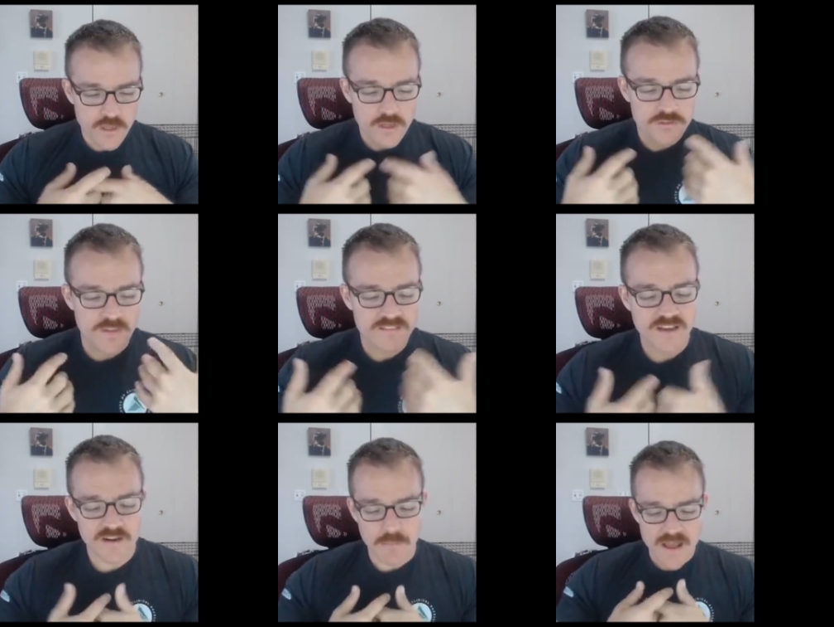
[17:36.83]
So that's
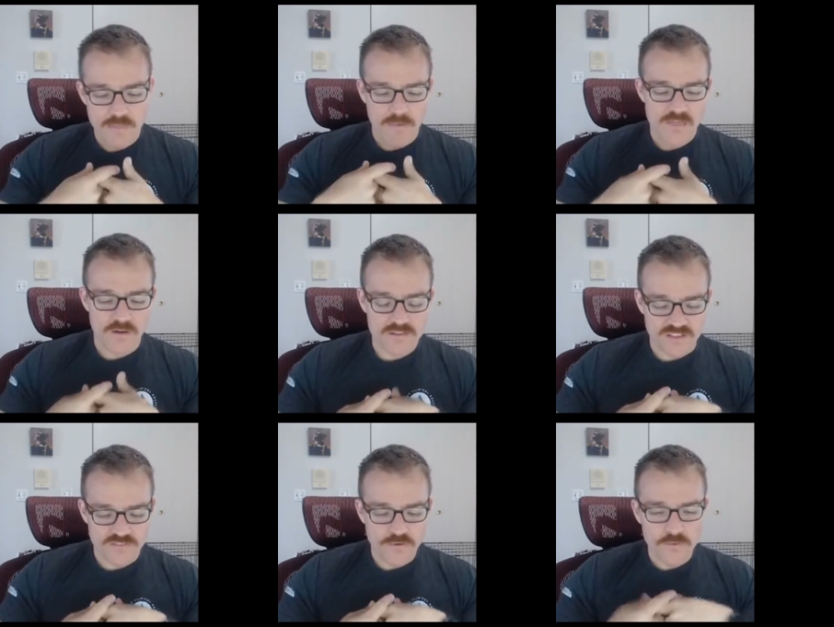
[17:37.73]
kind of my my thoughts
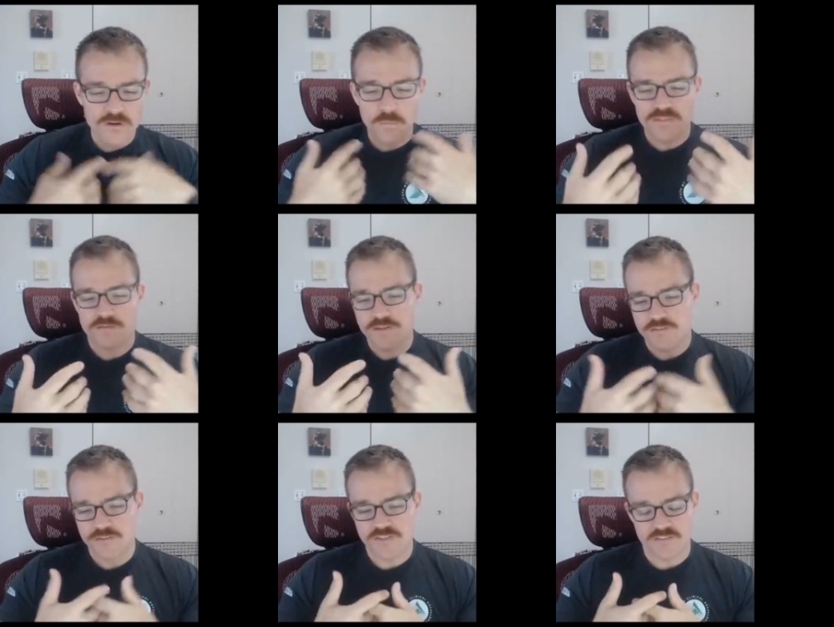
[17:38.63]
on FOTO, what the
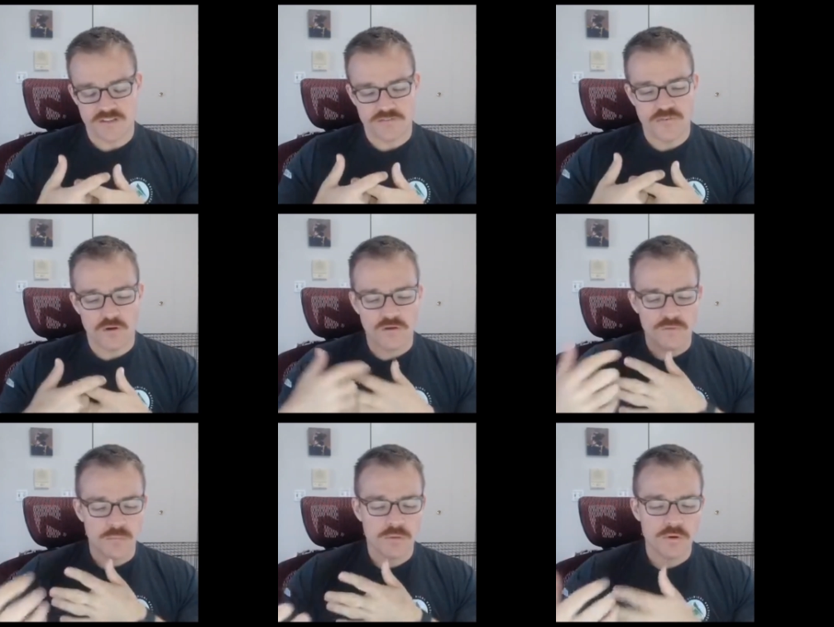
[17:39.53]
research says on
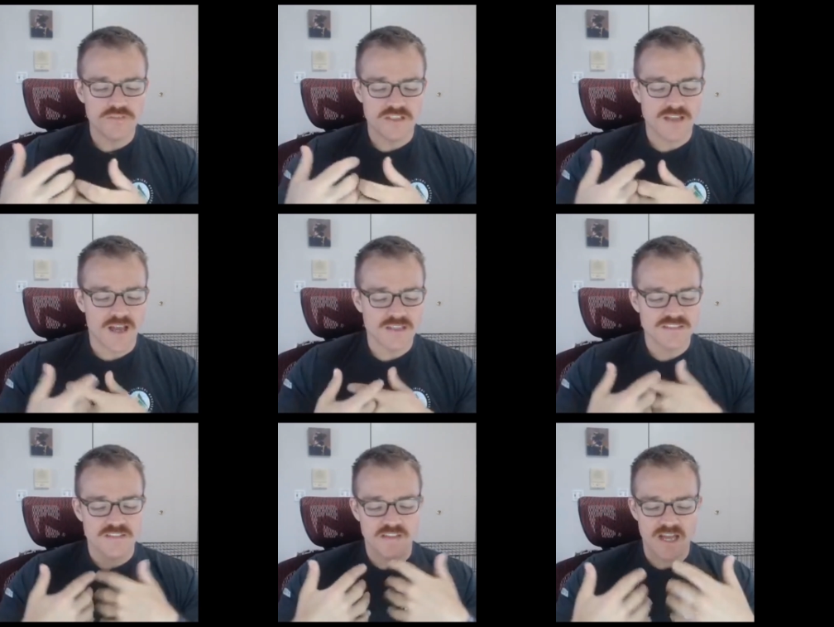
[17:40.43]
FOTO, the pros and
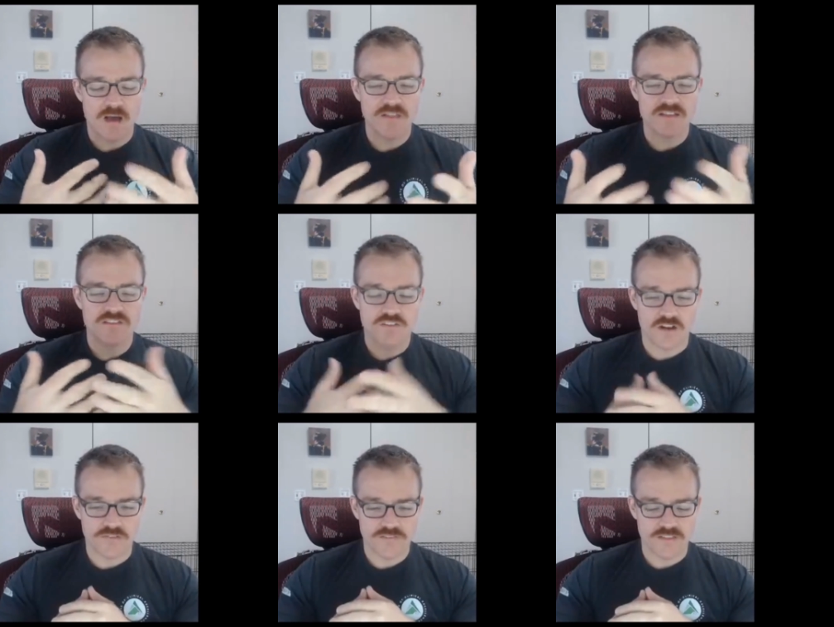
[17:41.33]
cons, and then how that
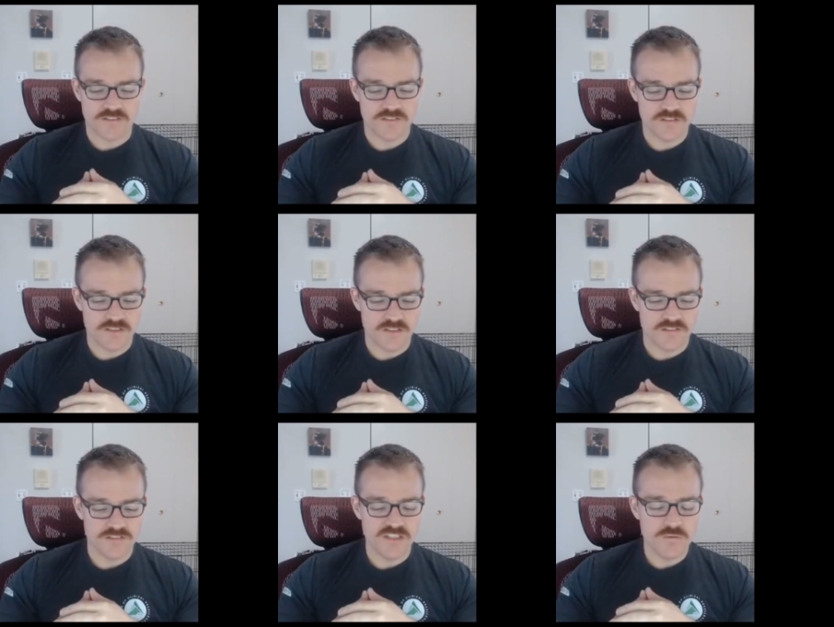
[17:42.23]
stuff gets
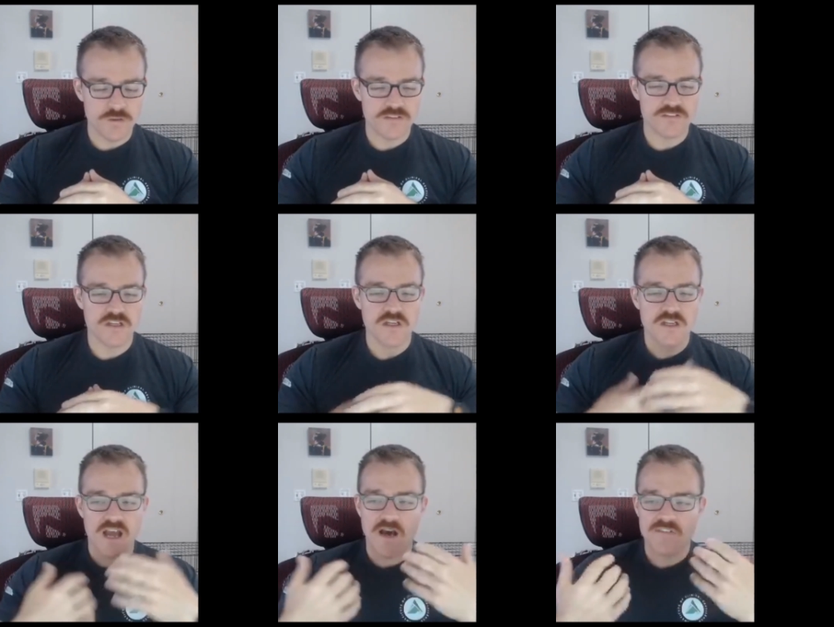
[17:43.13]
gets sequenced.
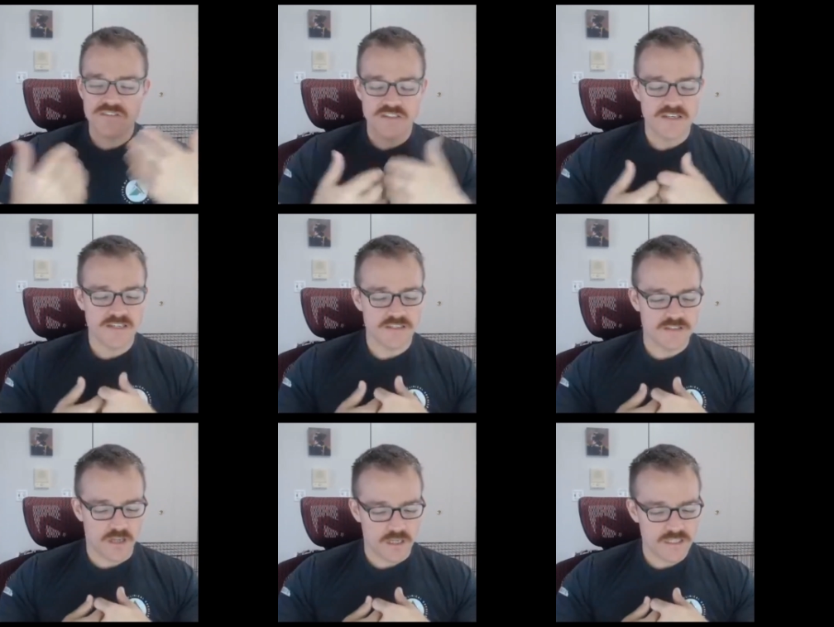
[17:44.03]
Obviously, getting it
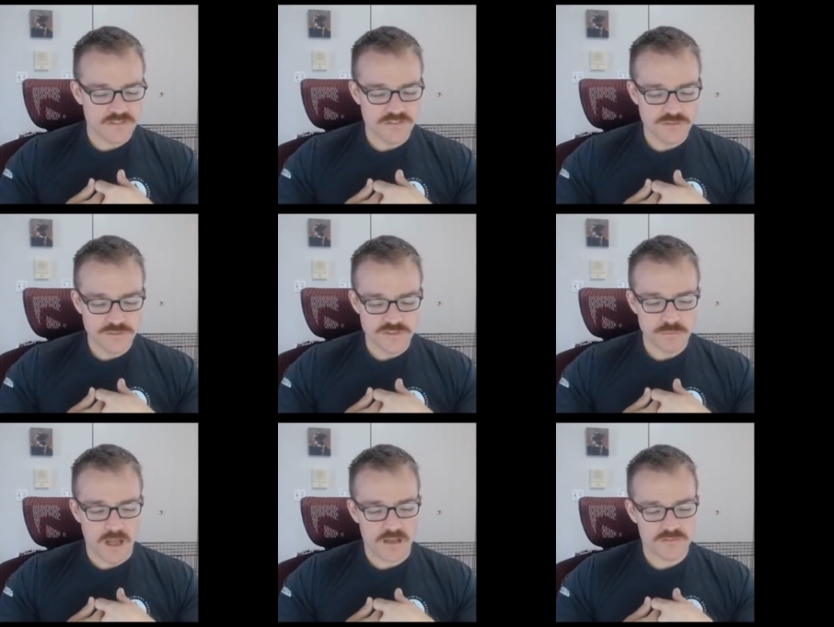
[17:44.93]
done as soon as
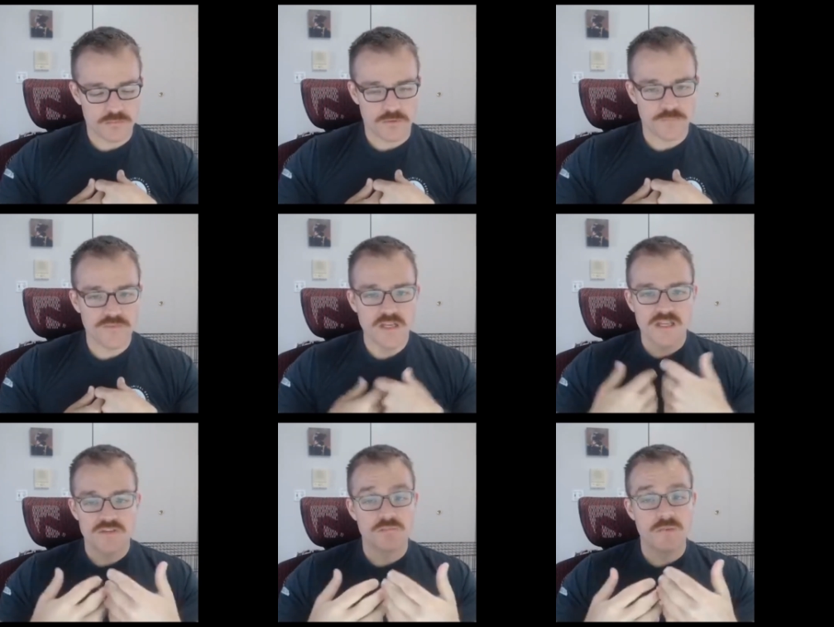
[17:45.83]
possible
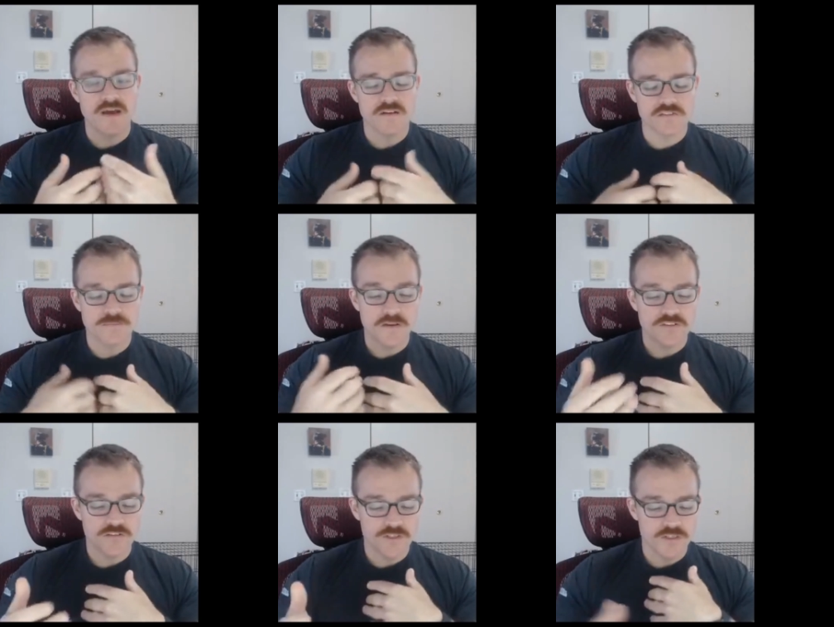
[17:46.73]
is better,
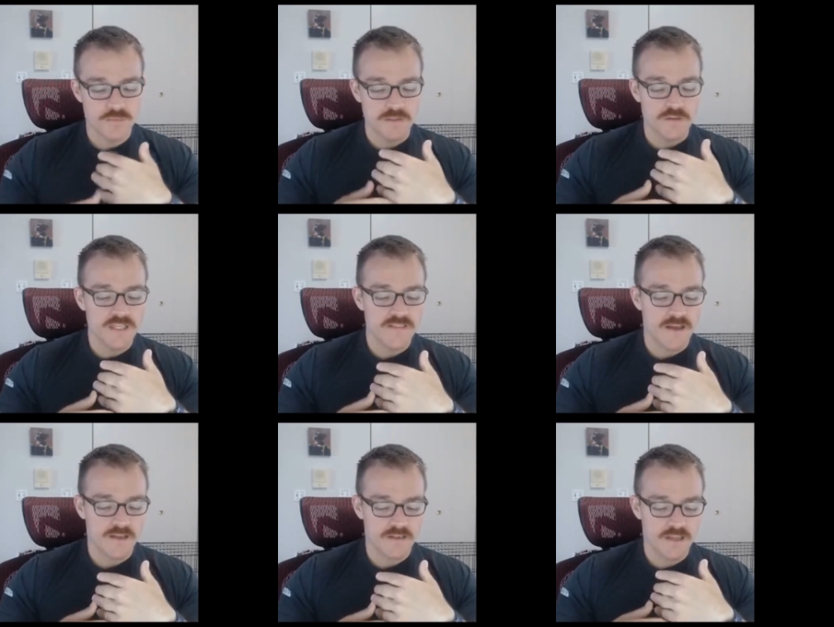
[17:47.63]
especially if you're going to be looking
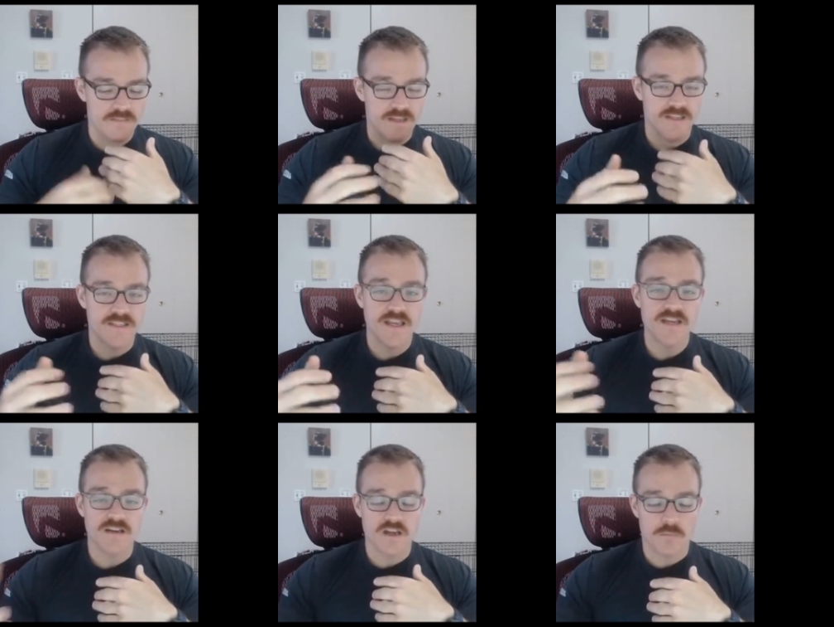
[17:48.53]
at at that
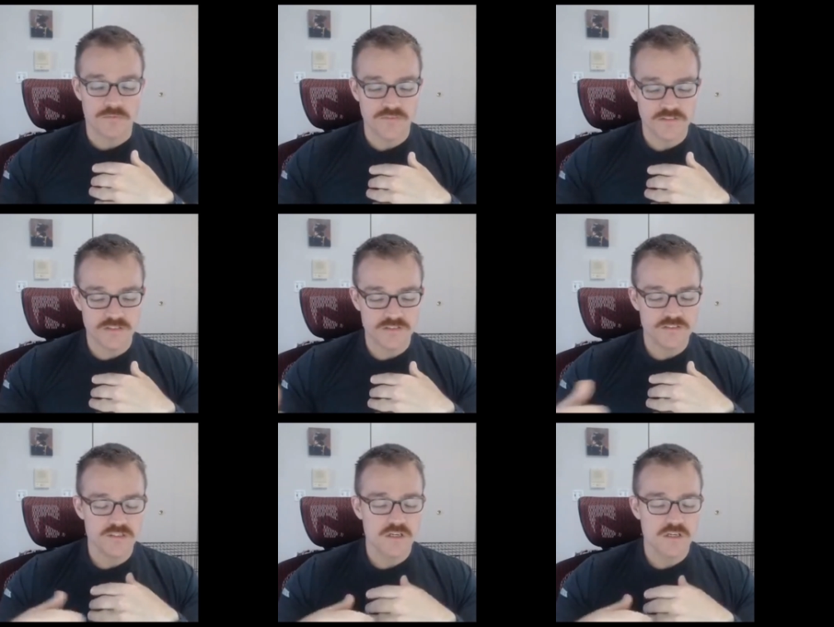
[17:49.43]
again in a couple visits.